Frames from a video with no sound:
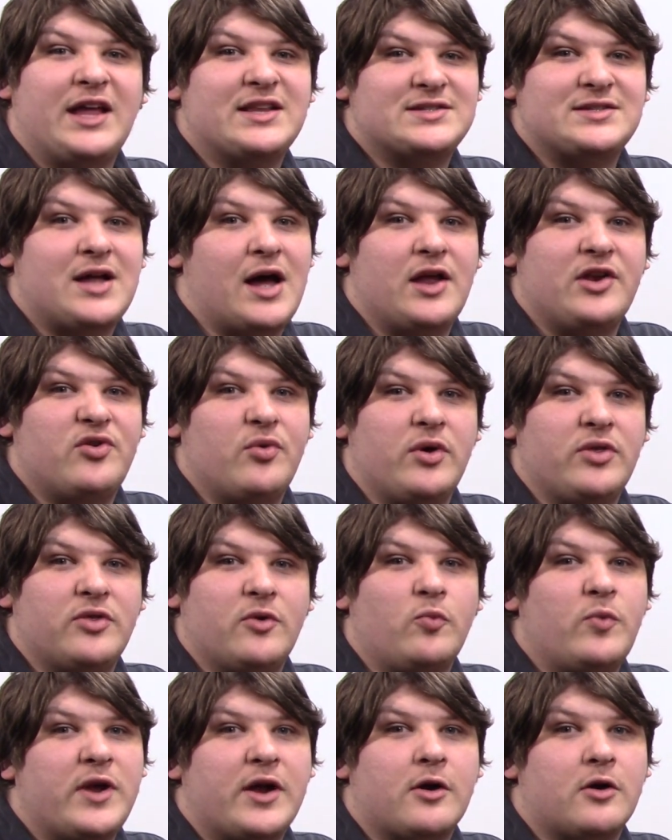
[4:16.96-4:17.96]
it's not doing
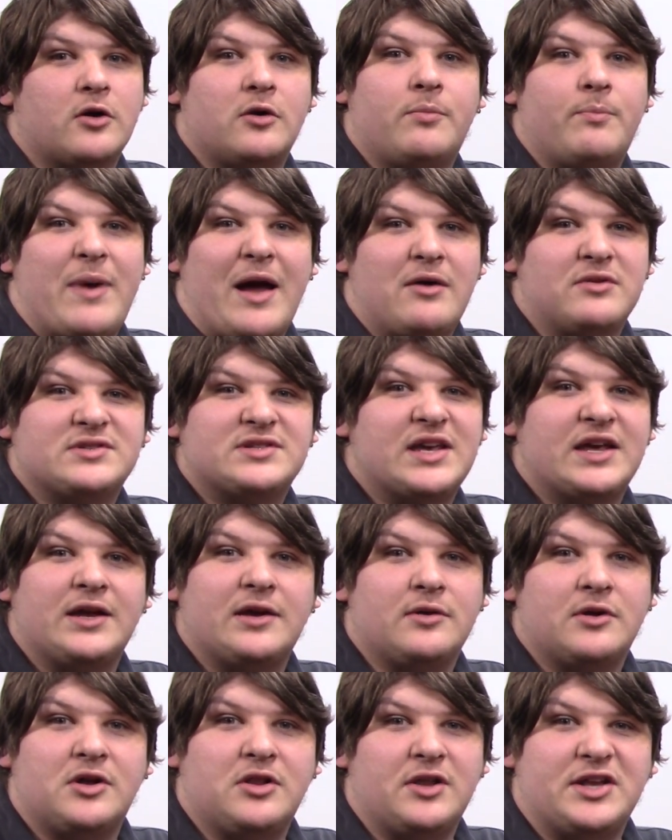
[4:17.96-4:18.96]
the weird
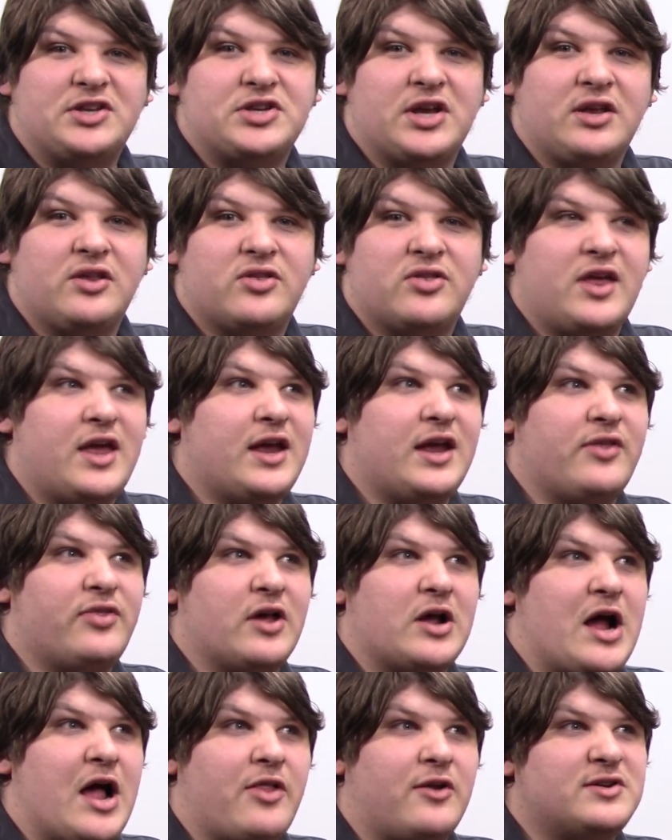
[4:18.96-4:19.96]
bouncing, glitching thing, and
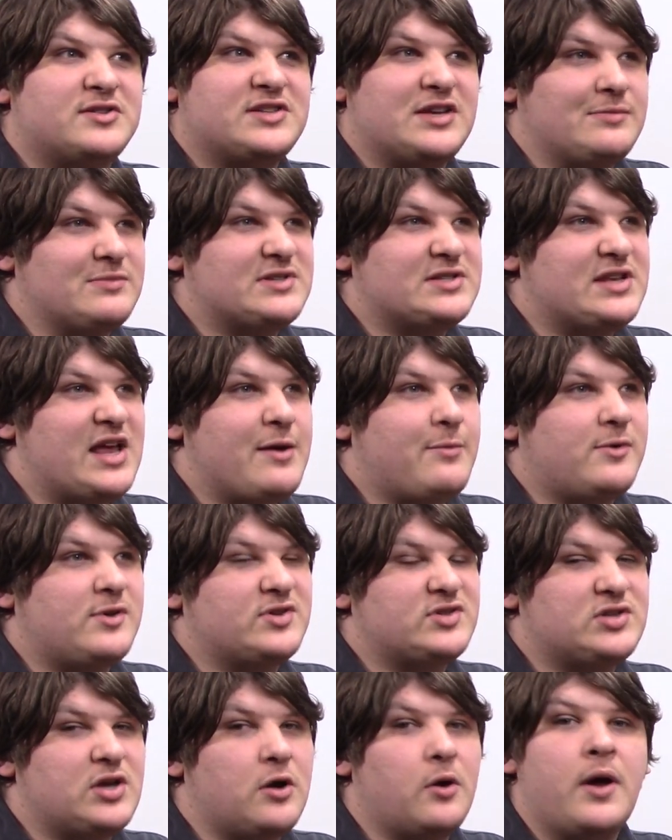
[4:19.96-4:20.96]
the color seems stable,
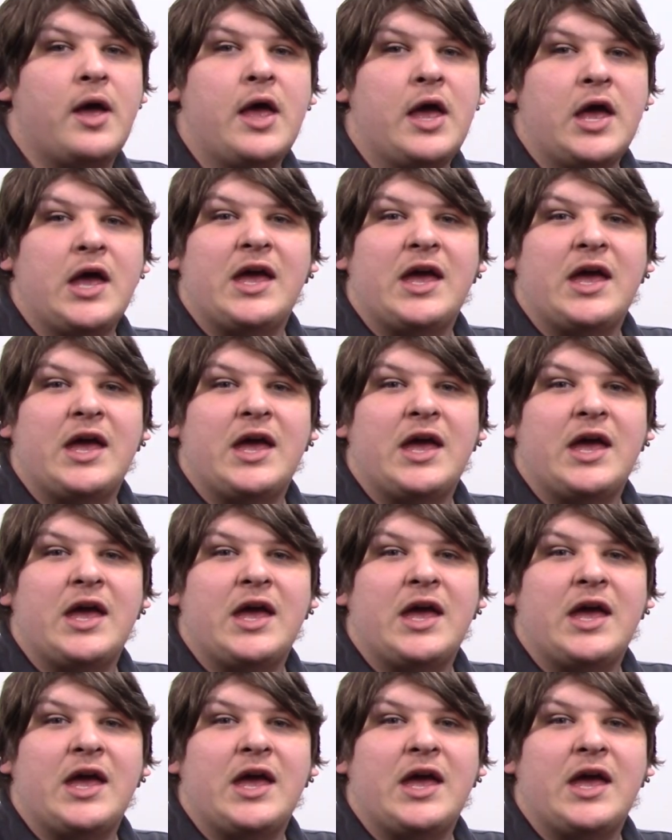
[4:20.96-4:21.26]
so